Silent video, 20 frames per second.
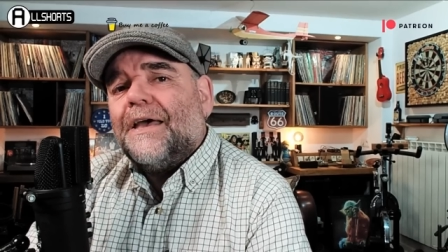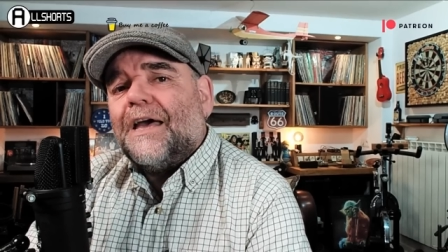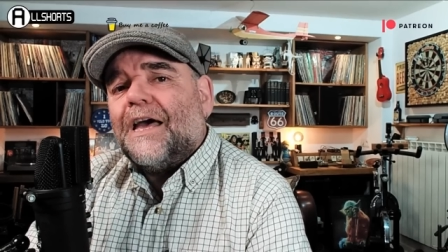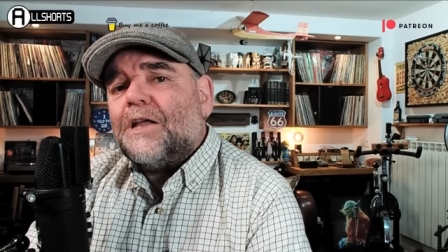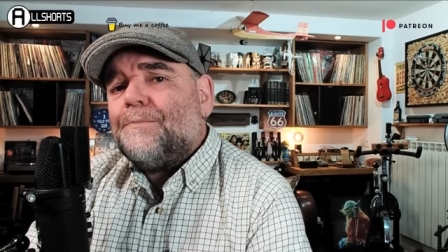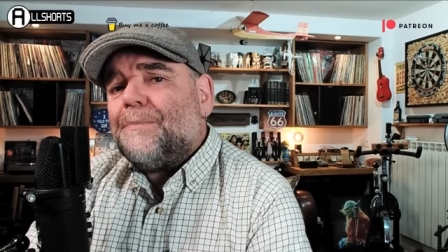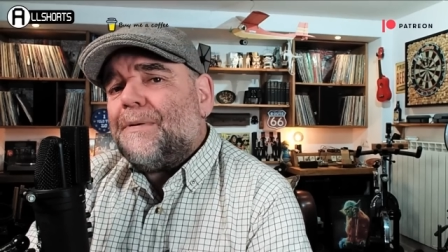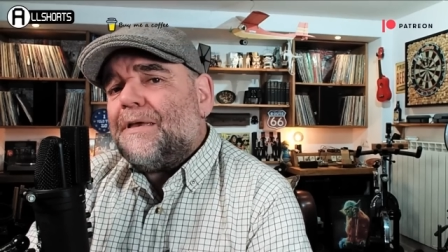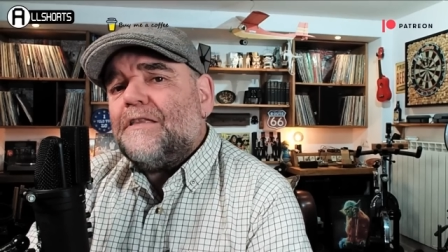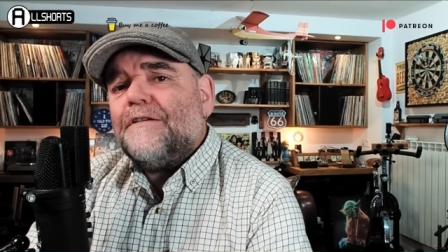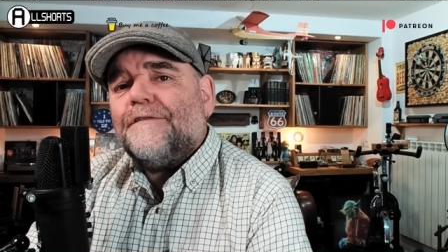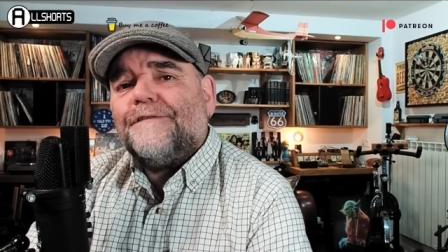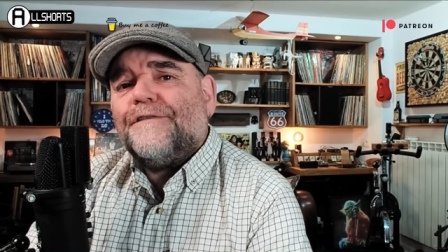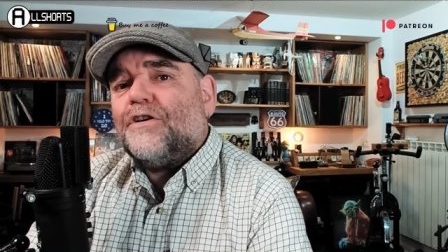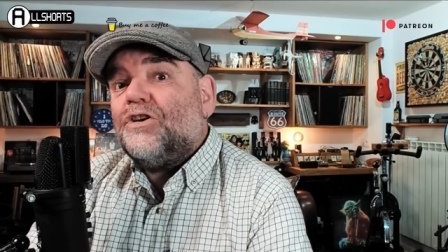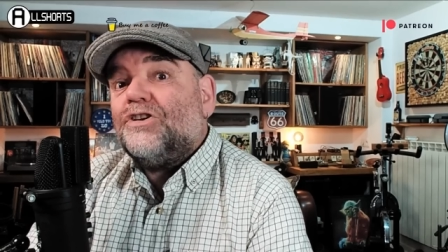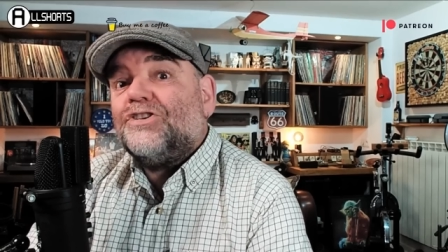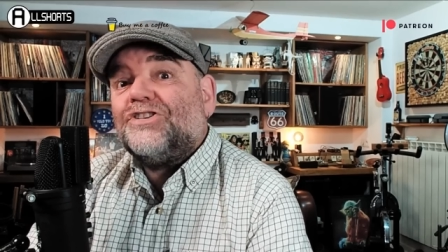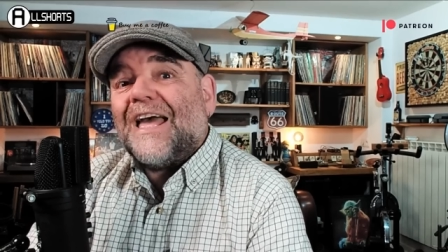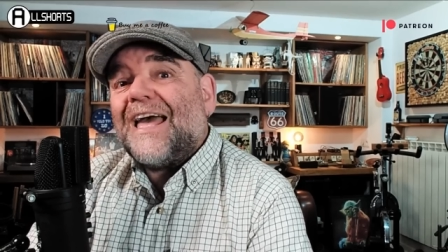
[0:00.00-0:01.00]
had been the
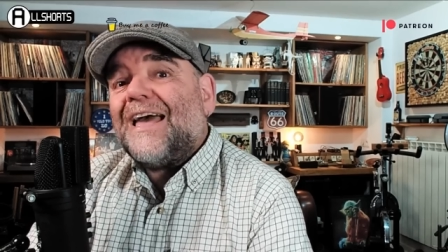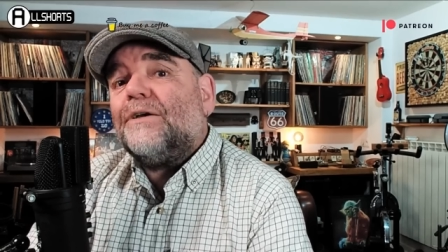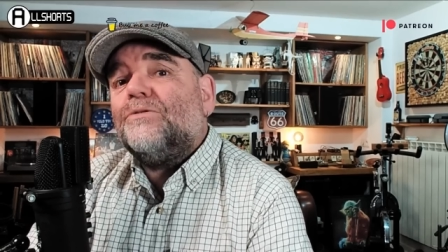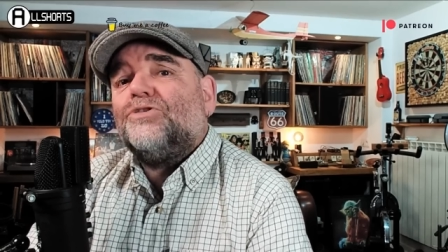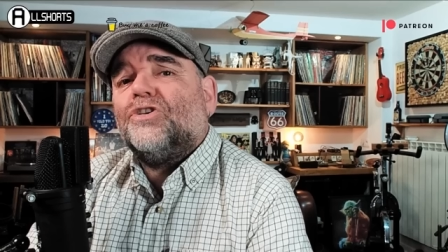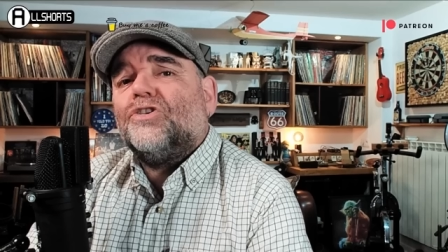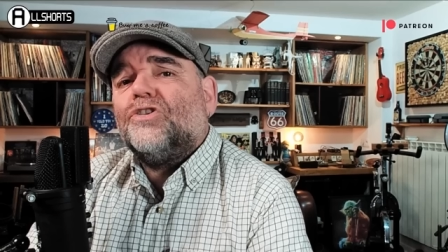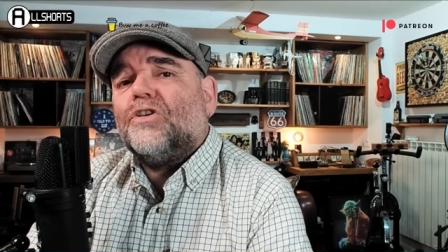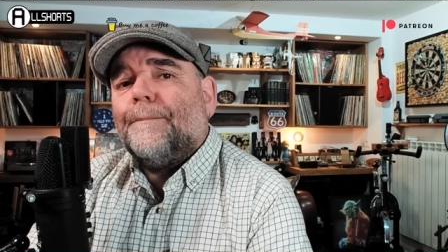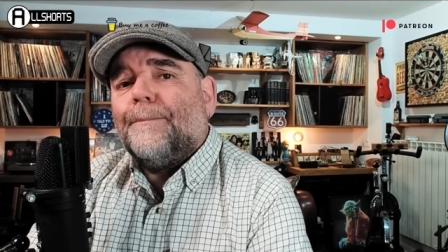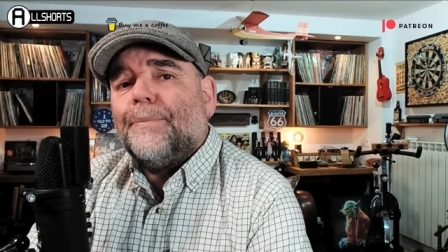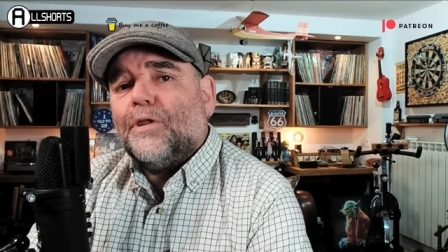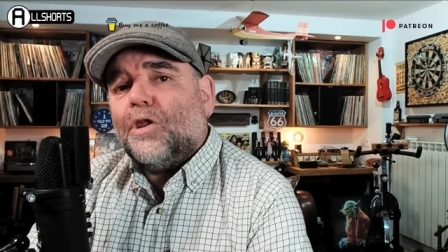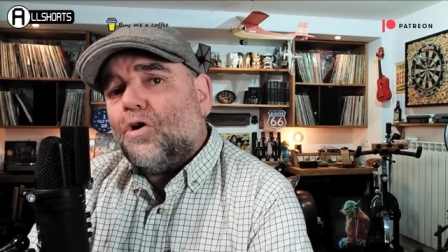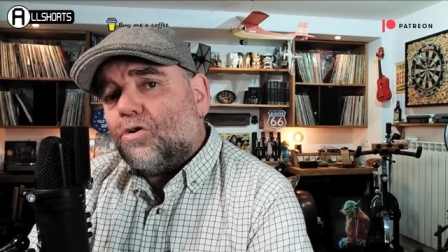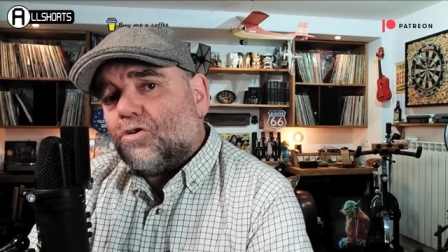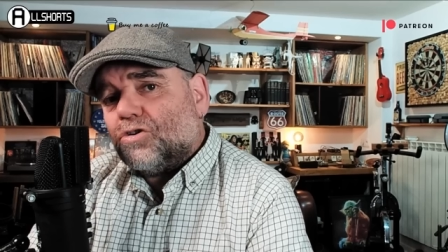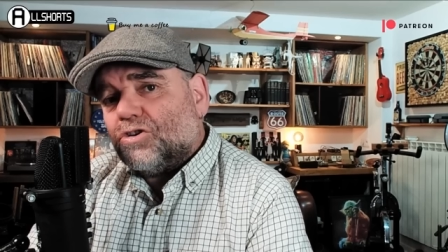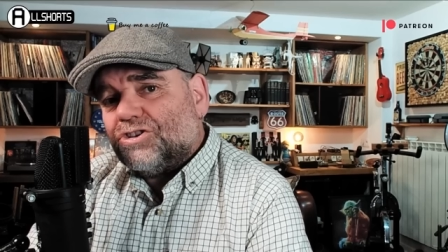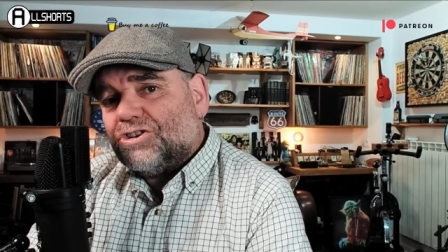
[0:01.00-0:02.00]
first out of the
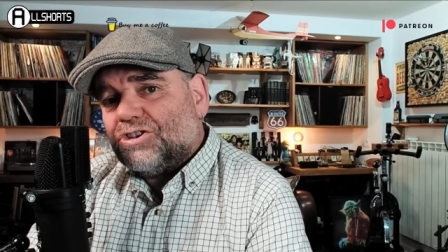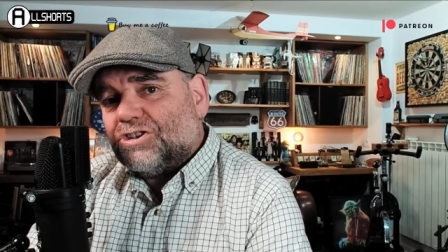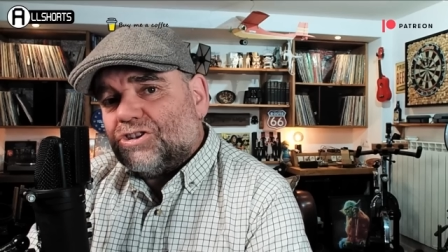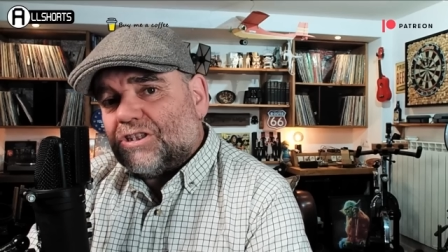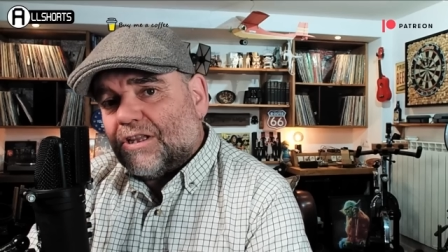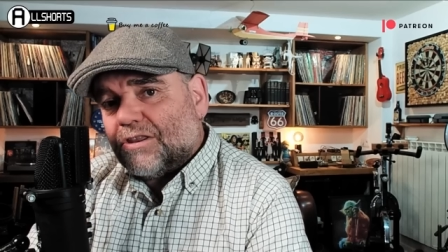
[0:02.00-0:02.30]
blocks